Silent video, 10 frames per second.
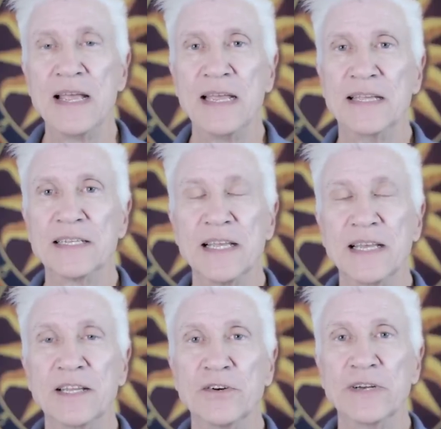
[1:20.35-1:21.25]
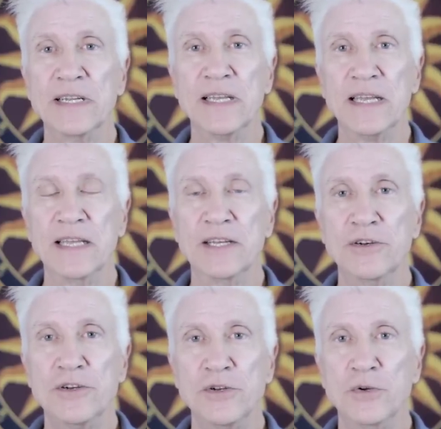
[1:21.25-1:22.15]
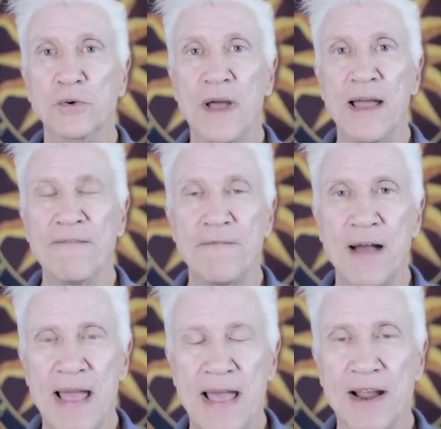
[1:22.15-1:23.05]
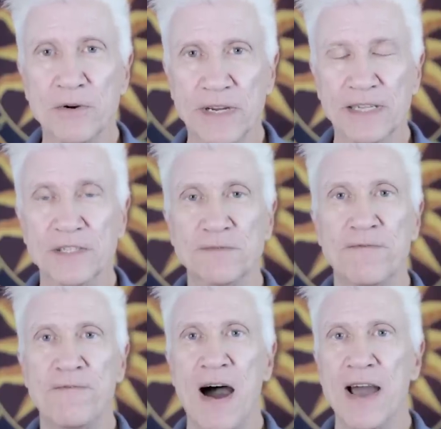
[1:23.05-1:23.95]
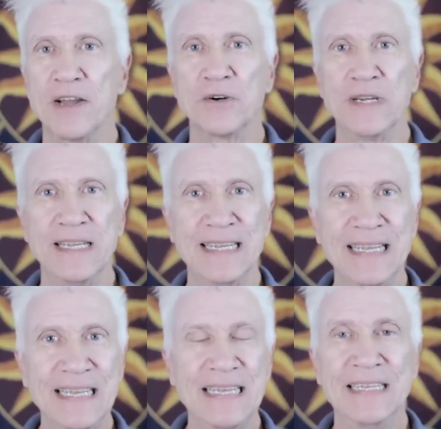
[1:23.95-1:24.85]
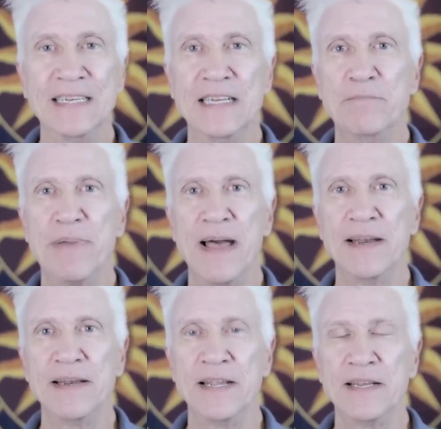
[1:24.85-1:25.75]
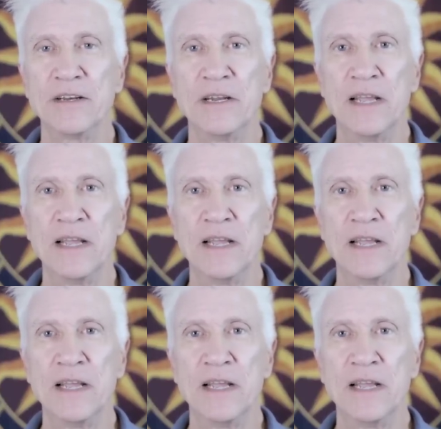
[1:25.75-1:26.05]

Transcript: is entering into Aries, fiery, independent,